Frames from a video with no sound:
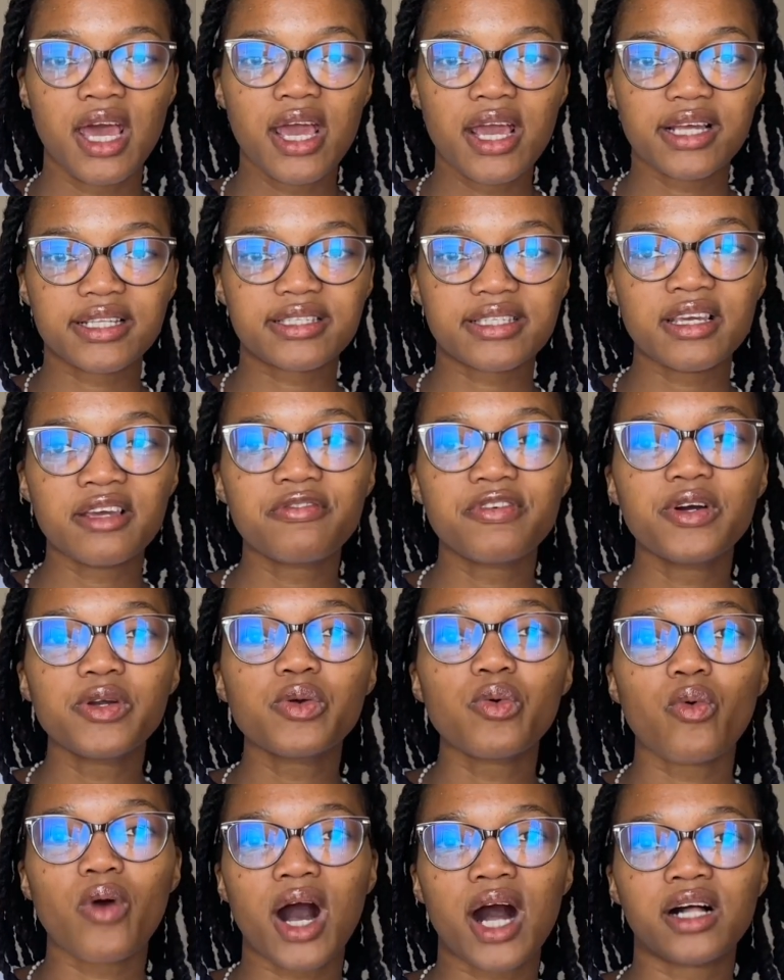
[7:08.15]
It's
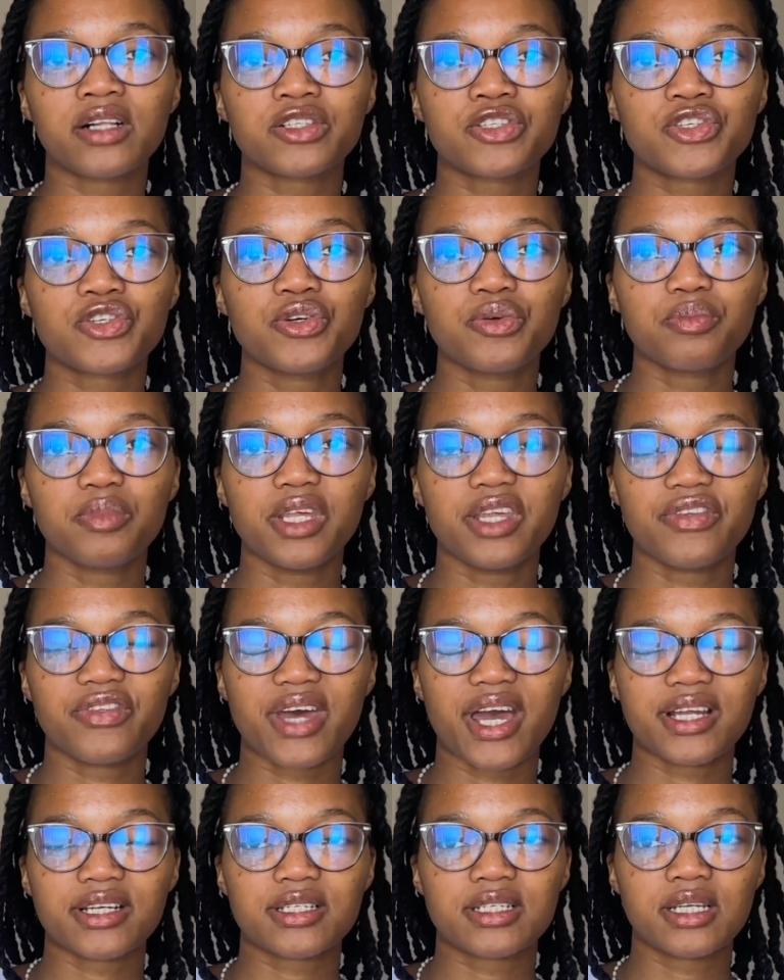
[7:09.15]
even wild to me
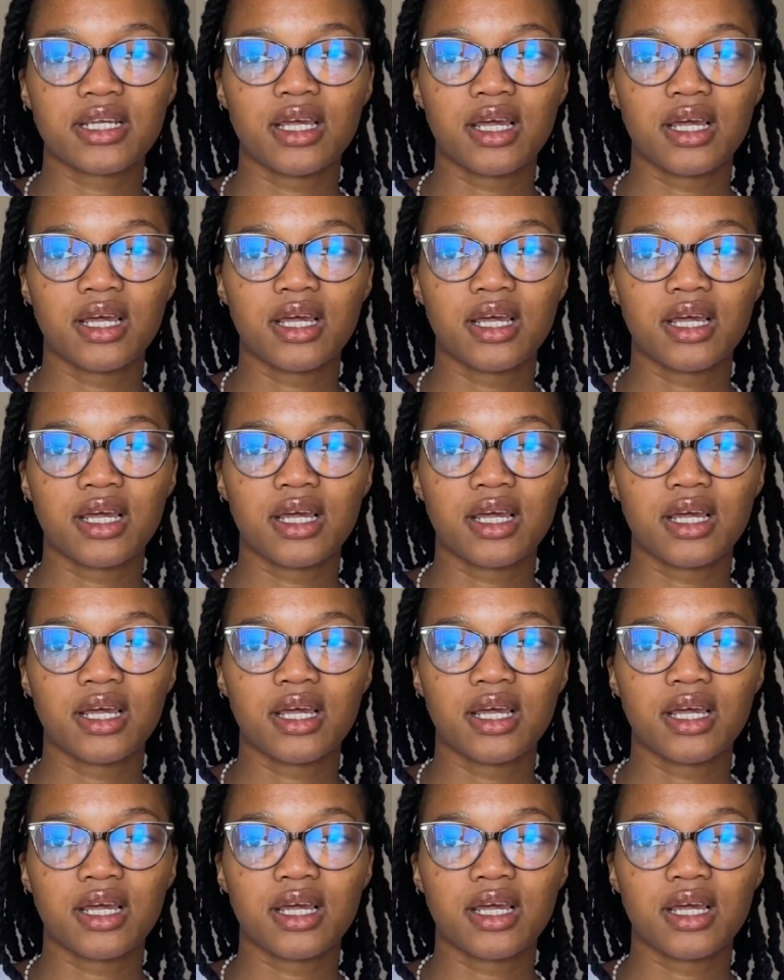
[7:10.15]
that